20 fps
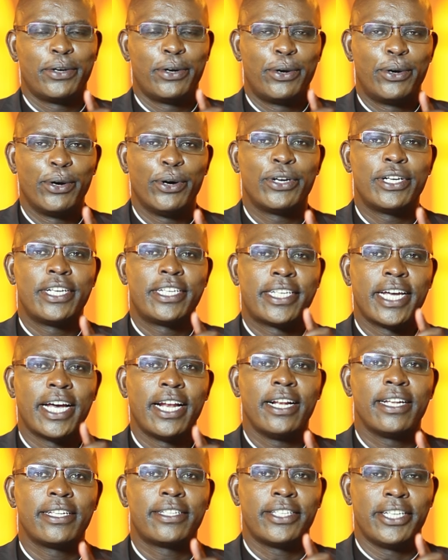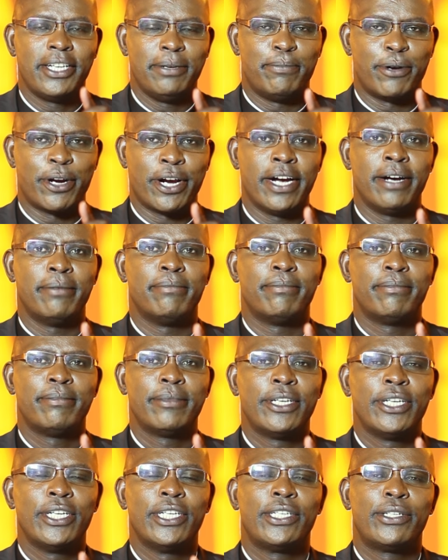God tells Abraham
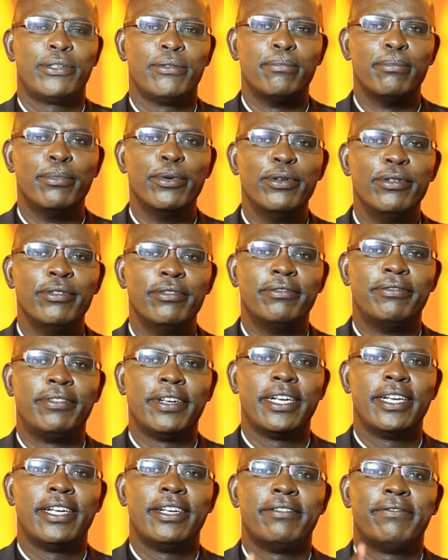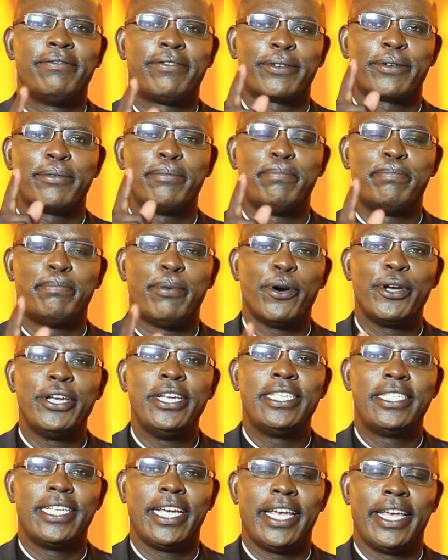to move from
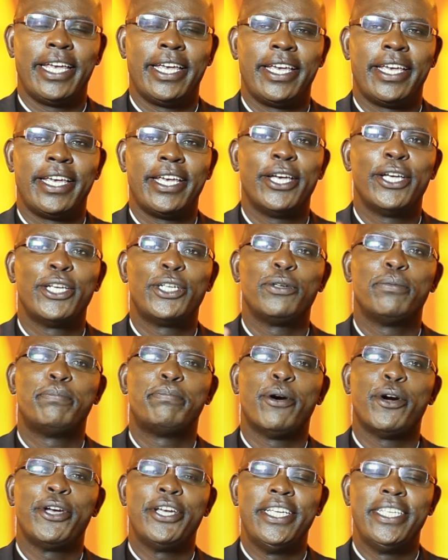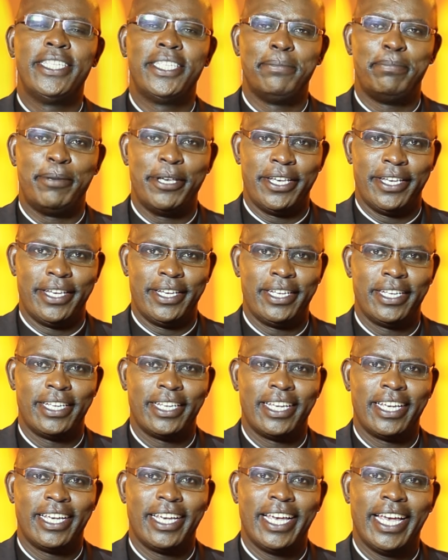point A to point B,
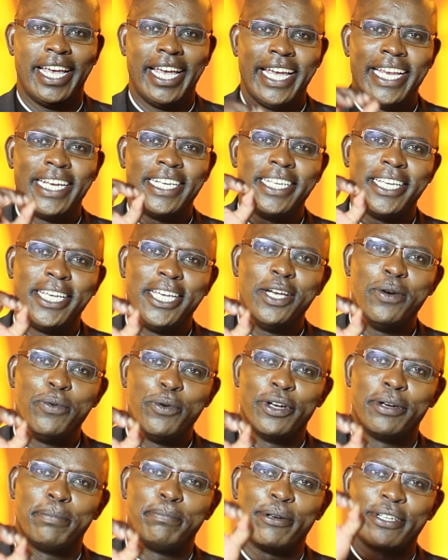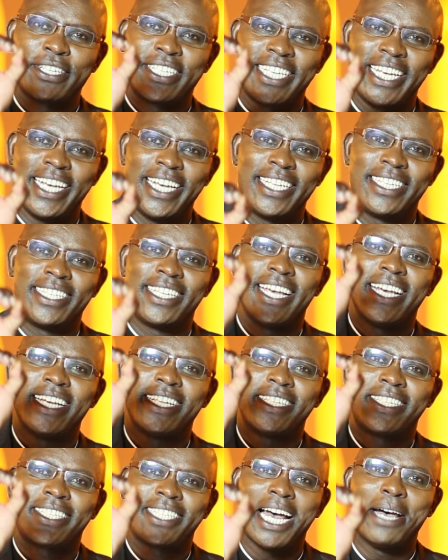and he will possess
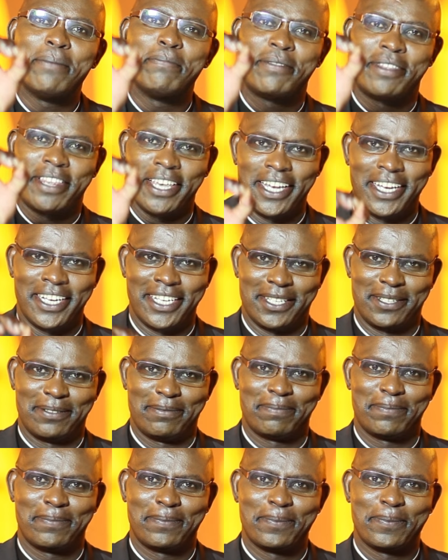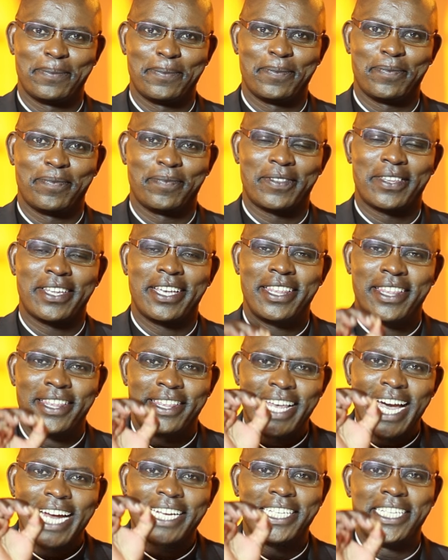something.
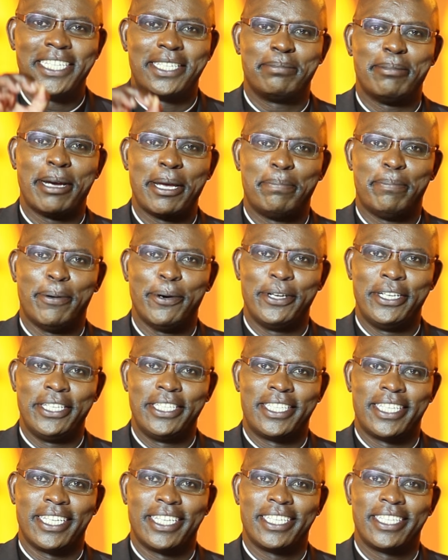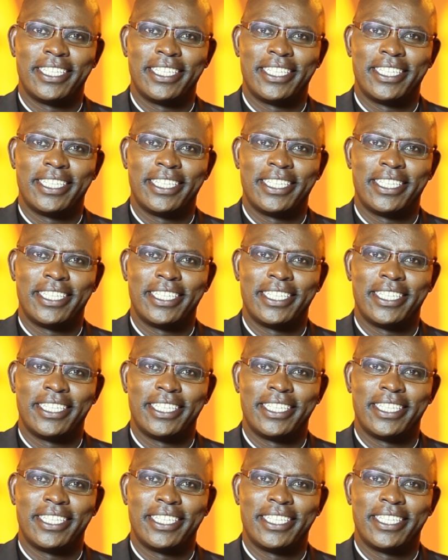That is my point.